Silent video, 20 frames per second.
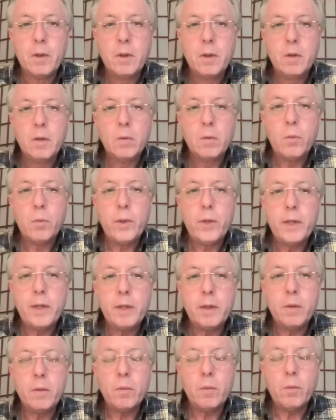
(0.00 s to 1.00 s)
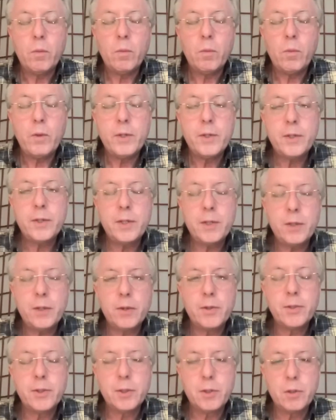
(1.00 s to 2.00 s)
we we see
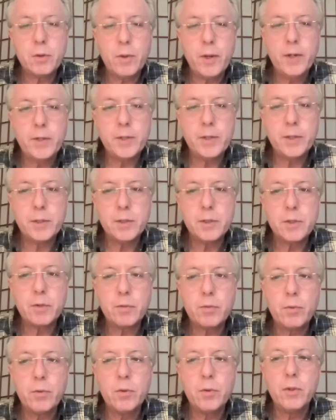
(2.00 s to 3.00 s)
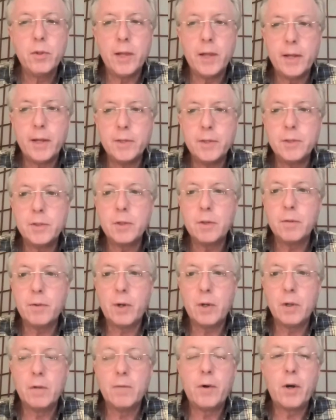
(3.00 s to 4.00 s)
those situations through the lens of
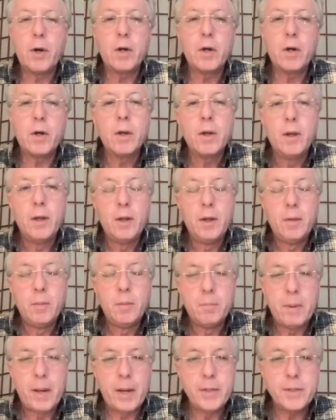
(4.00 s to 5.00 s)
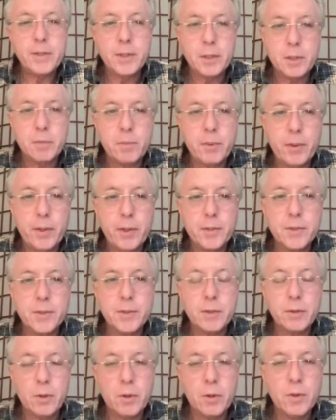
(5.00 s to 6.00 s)
all of our past experience.
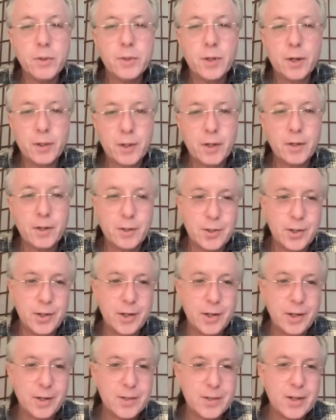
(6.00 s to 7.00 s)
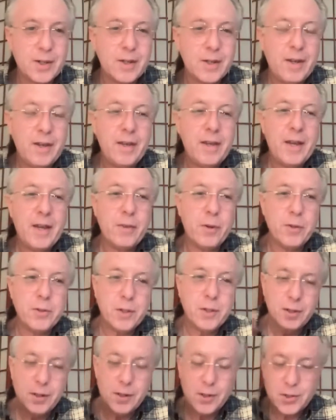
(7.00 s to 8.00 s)
And those are conditionings. And those
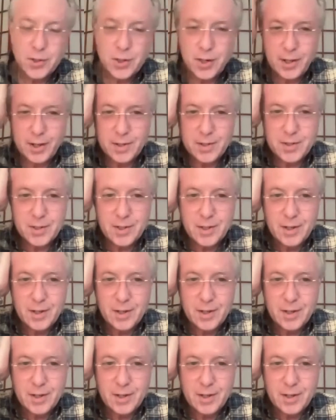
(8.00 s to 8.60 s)
conditionings,